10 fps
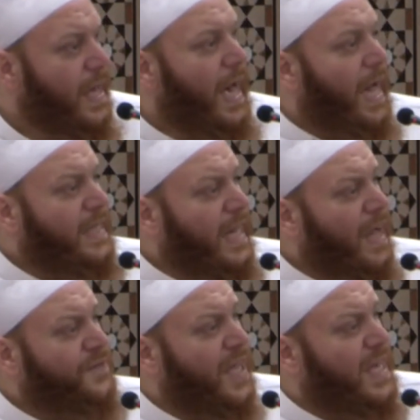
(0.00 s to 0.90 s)
I don't
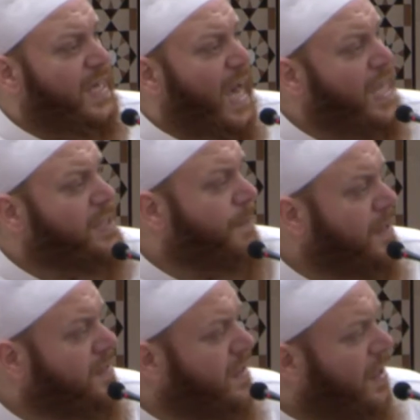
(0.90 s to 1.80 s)
have to engage
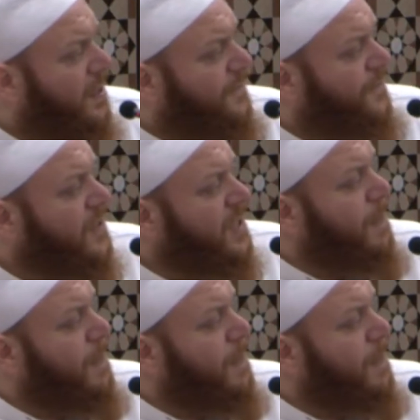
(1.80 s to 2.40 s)
myself